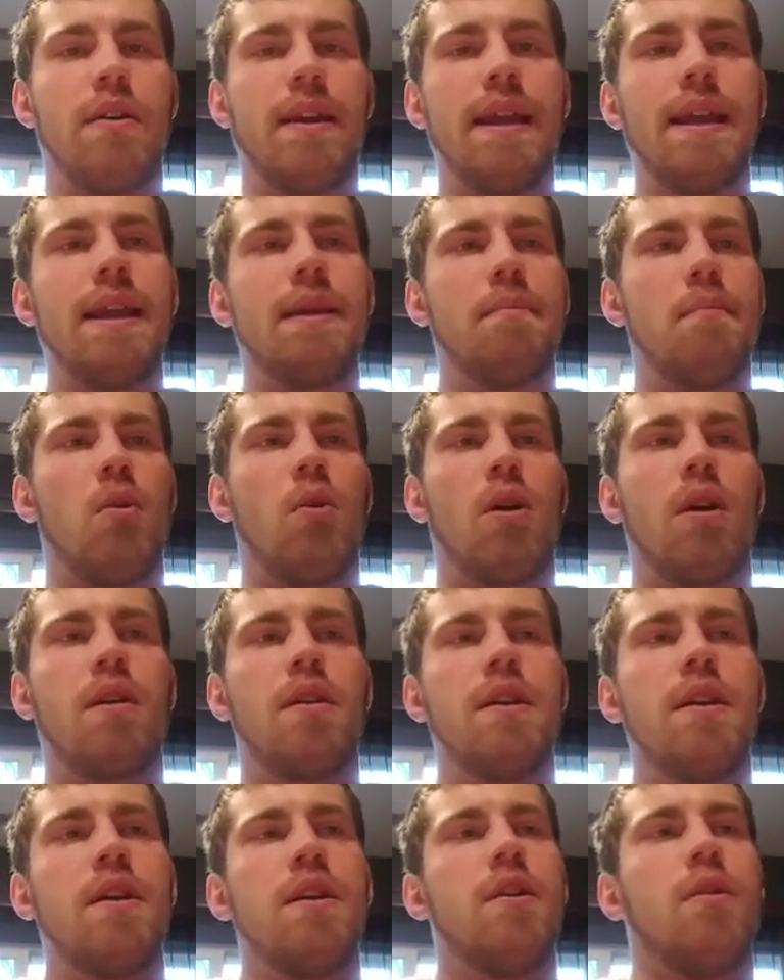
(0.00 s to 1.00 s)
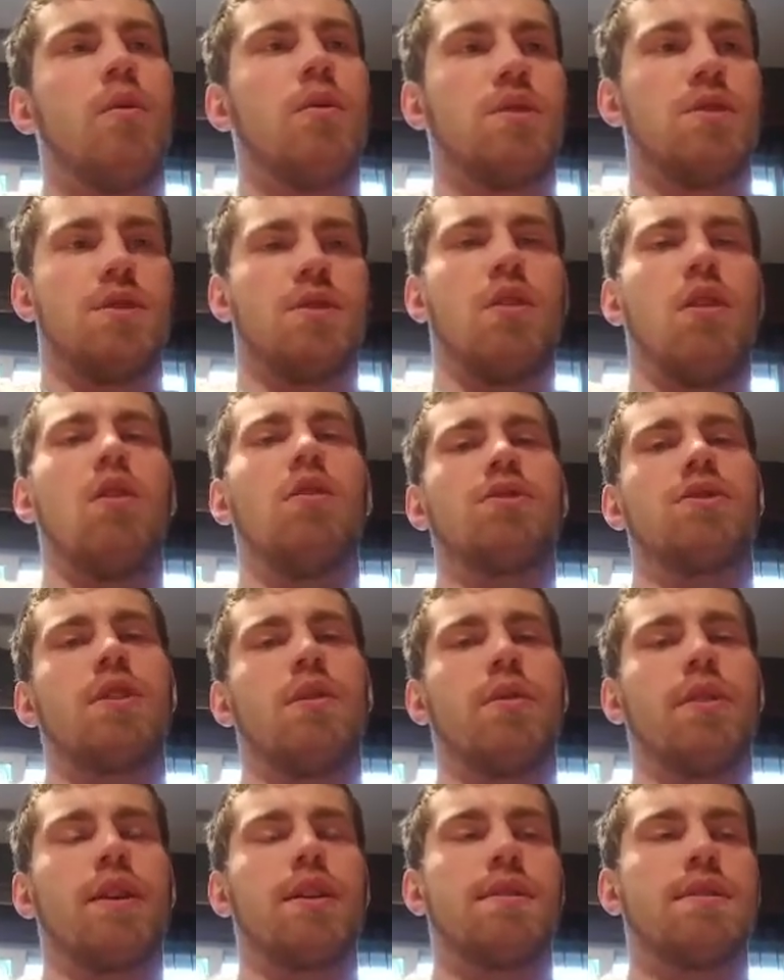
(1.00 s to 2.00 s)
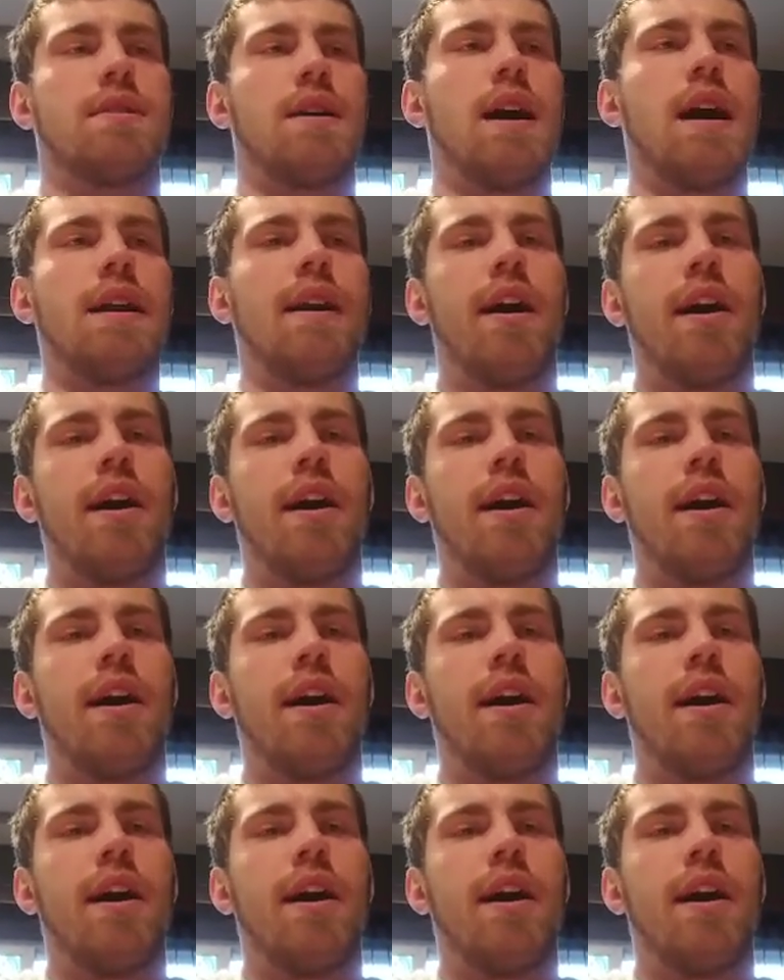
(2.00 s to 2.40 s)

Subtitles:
eating more, which is also a good sign.